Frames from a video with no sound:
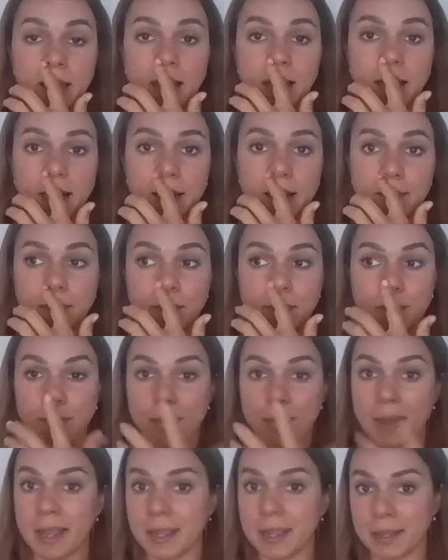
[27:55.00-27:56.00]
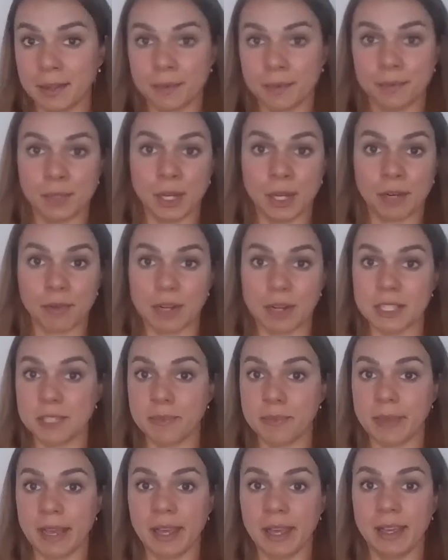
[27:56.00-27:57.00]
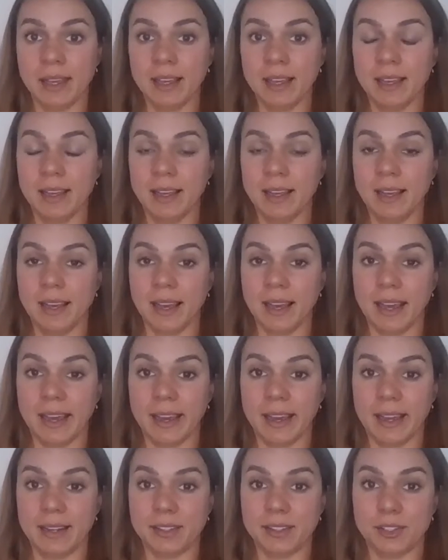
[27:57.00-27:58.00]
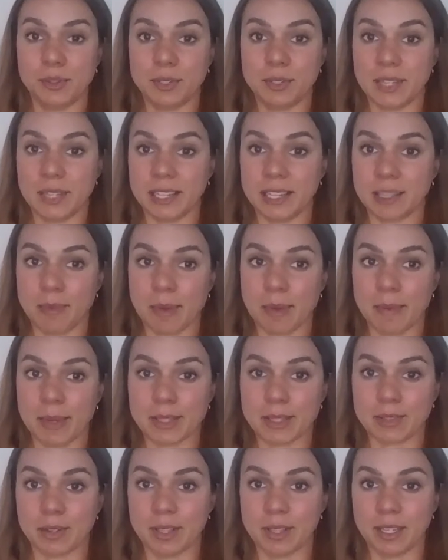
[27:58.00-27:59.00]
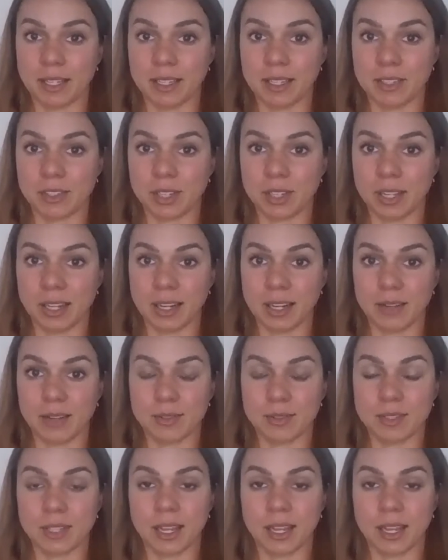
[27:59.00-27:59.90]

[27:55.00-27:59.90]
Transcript: um, great young resume. And she was asking me about strength and conditioning. And I was